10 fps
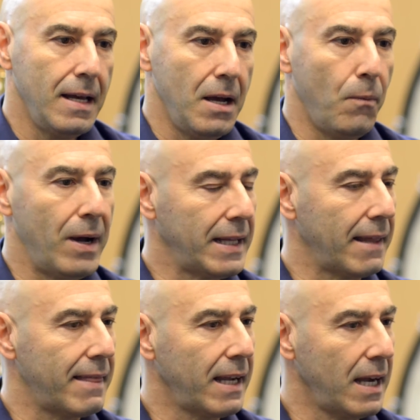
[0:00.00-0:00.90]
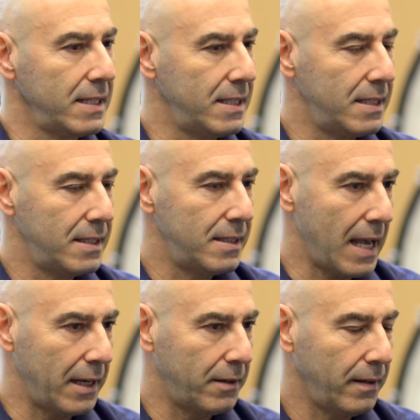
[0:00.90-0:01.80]
Well, I think I've
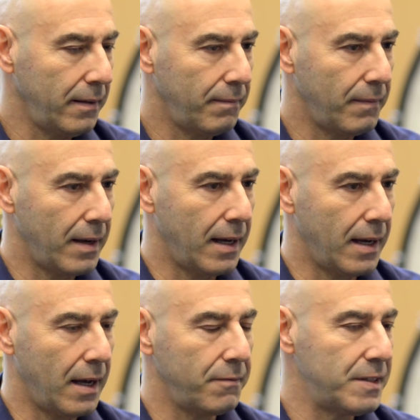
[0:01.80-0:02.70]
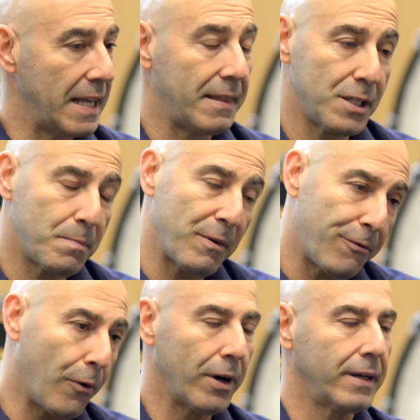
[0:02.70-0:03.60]
said this
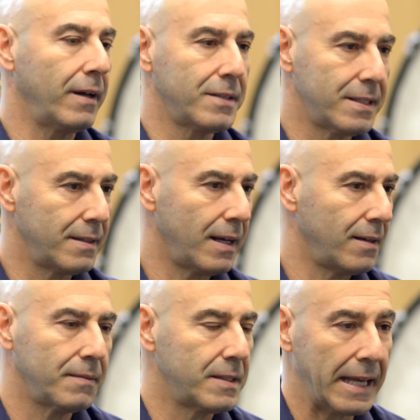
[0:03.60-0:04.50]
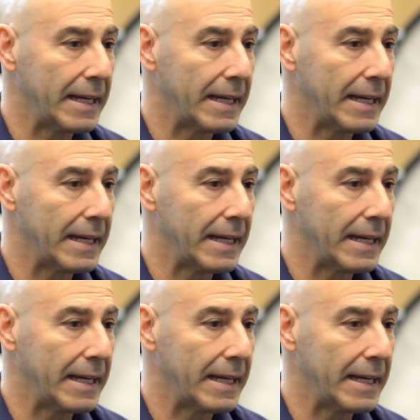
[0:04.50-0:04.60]
before, and I'll say it